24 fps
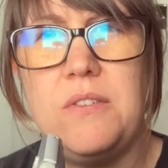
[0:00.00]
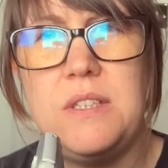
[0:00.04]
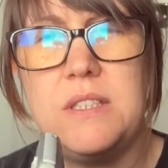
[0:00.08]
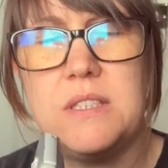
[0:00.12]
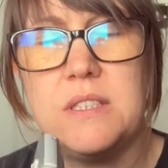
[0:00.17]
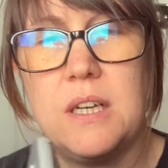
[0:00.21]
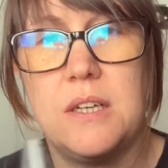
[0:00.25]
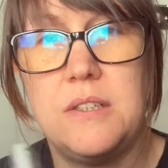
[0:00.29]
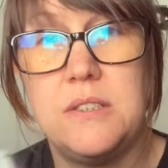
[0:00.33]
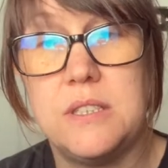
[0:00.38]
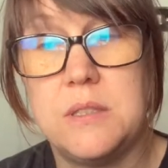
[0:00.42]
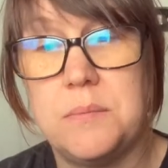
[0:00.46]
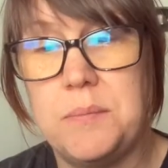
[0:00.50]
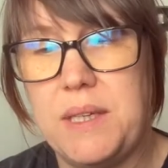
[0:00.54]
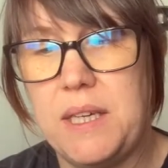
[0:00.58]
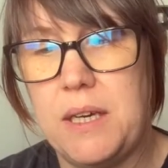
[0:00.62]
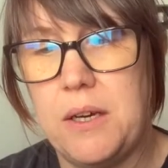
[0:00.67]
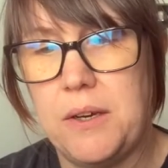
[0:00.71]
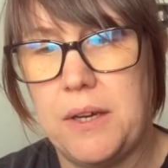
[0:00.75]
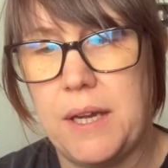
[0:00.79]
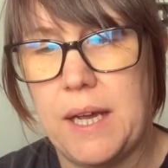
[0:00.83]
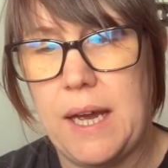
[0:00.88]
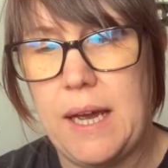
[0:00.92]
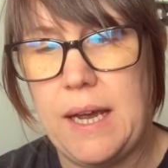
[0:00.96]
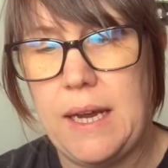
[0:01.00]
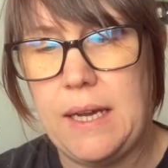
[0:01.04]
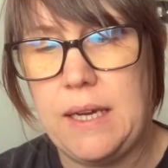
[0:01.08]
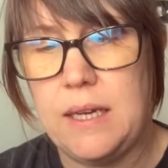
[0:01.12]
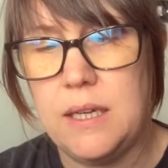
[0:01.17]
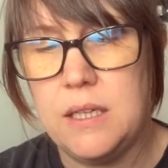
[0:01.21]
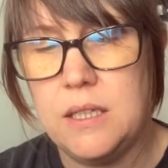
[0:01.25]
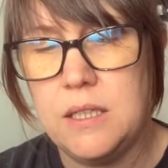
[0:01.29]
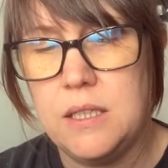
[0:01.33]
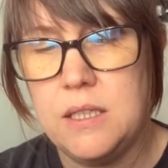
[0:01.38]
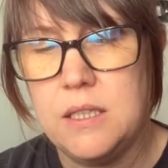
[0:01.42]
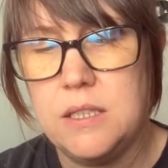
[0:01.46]
it's going to be okay.
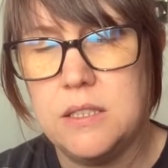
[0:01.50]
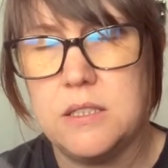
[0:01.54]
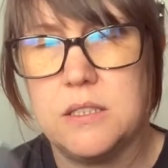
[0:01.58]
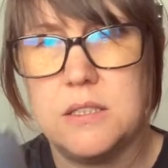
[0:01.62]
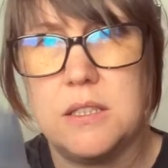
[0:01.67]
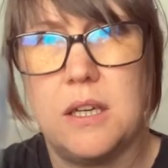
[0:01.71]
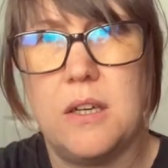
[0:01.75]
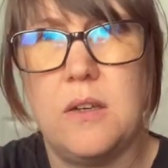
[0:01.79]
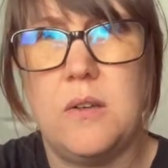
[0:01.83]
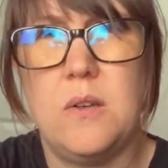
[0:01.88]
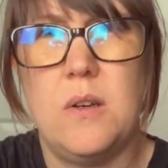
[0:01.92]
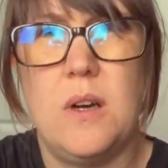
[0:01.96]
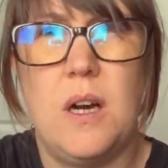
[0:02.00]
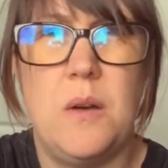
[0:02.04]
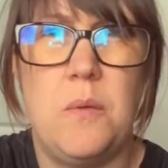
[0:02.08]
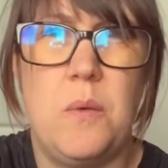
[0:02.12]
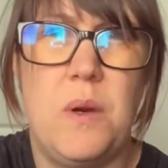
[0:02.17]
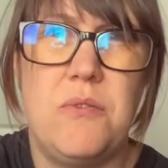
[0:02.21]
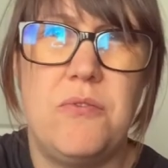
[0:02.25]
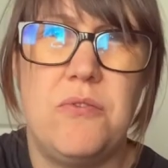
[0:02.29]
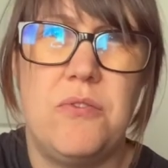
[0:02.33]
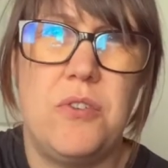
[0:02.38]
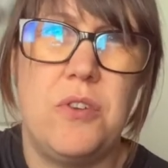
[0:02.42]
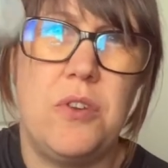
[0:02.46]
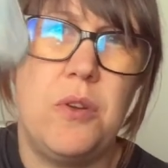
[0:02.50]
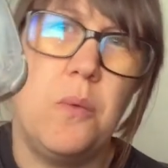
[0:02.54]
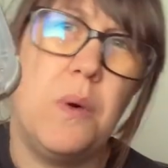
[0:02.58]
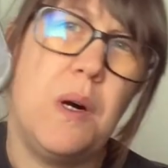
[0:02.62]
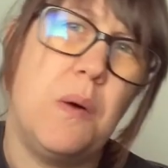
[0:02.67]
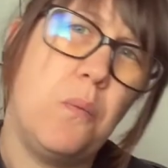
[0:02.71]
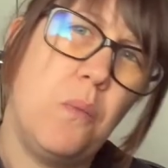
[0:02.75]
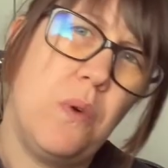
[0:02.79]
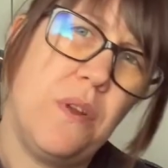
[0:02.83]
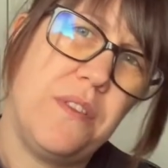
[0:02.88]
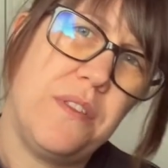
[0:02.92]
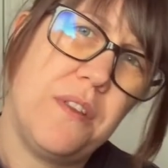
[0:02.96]
So I went for the one with